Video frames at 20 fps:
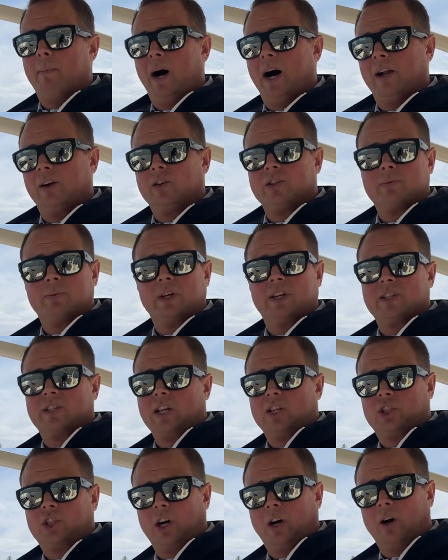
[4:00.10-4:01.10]
models because
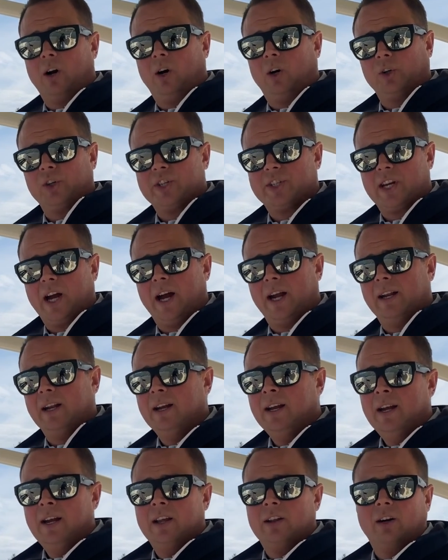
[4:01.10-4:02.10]
they share a hull design.
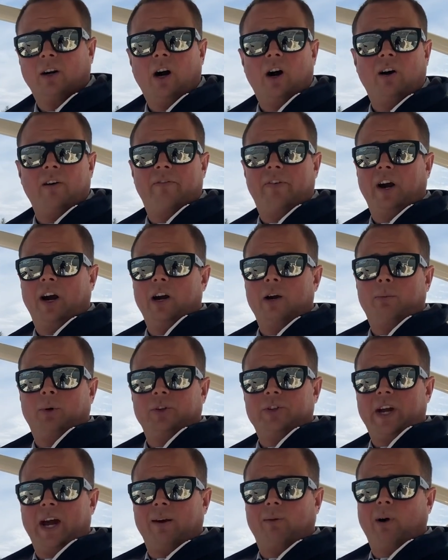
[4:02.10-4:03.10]
They're all variable
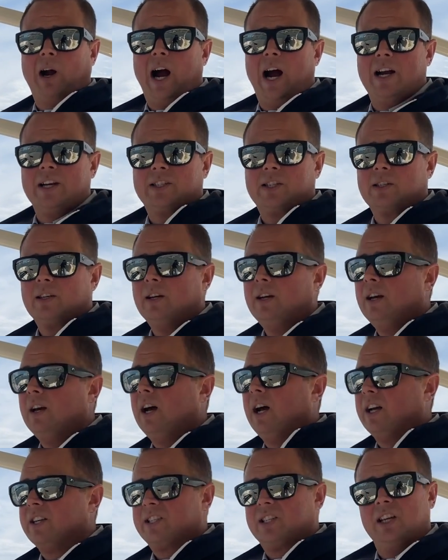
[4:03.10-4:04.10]
dead rise,
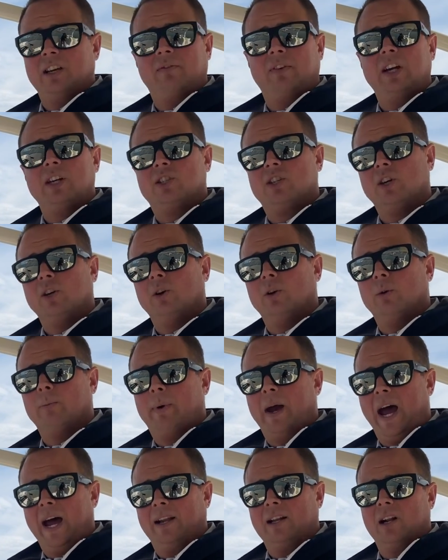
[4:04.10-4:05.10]
CV2,
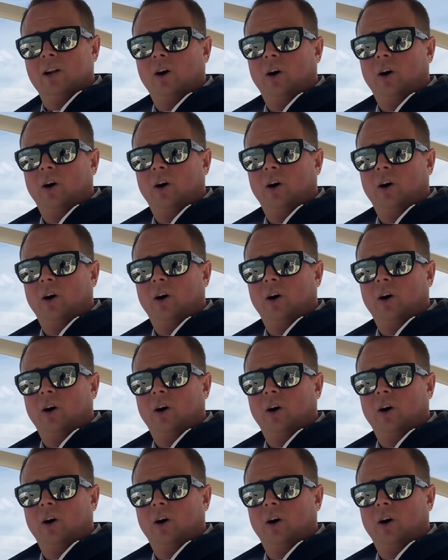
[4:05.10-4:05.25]
patented